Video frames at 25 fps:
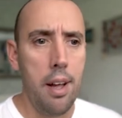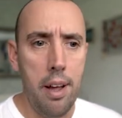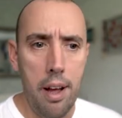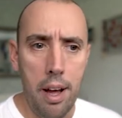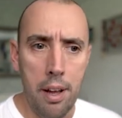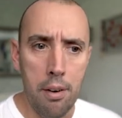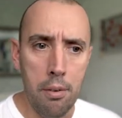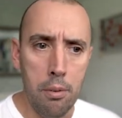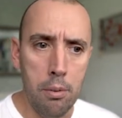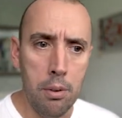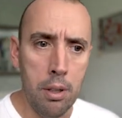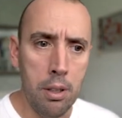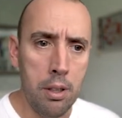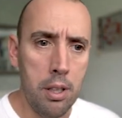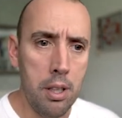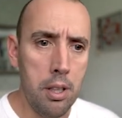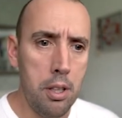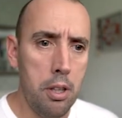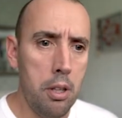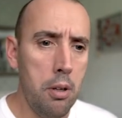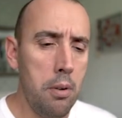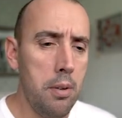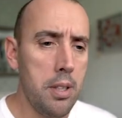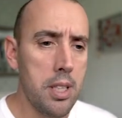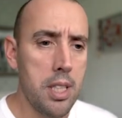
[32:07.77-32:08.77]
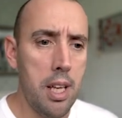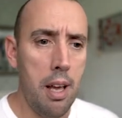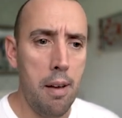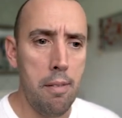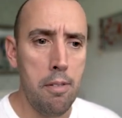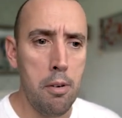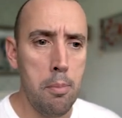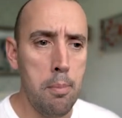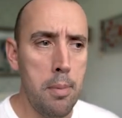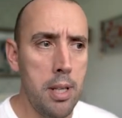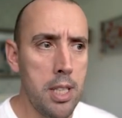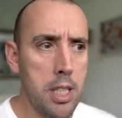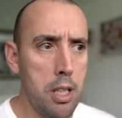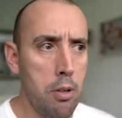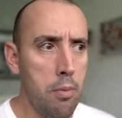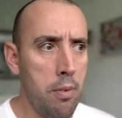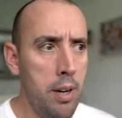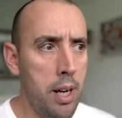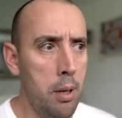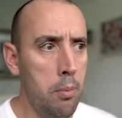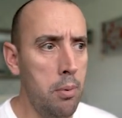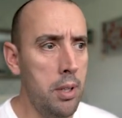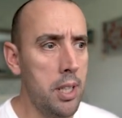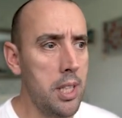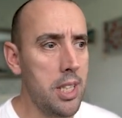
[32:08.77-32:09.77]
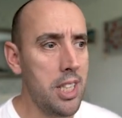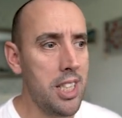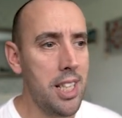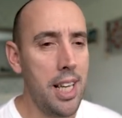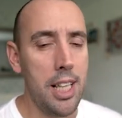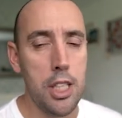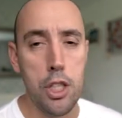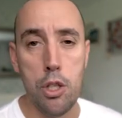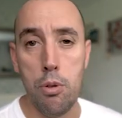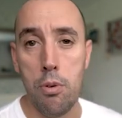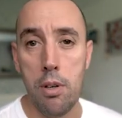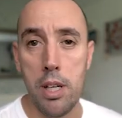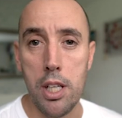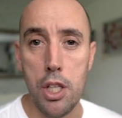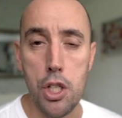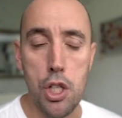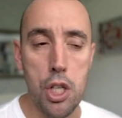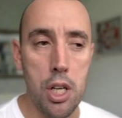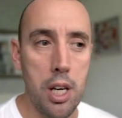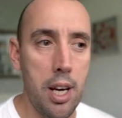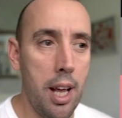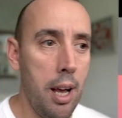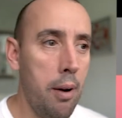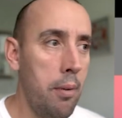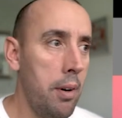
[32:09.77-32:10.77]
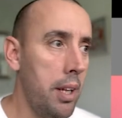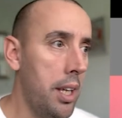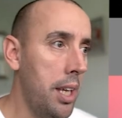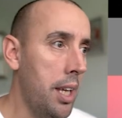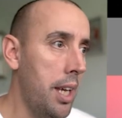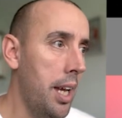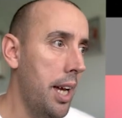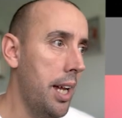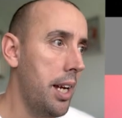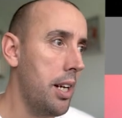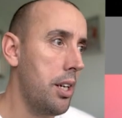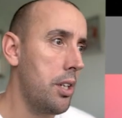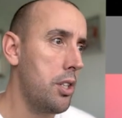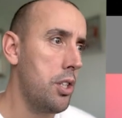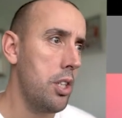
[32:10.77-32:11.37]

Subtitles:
and all I'm going to do is have a mess around with the saturation now at the end,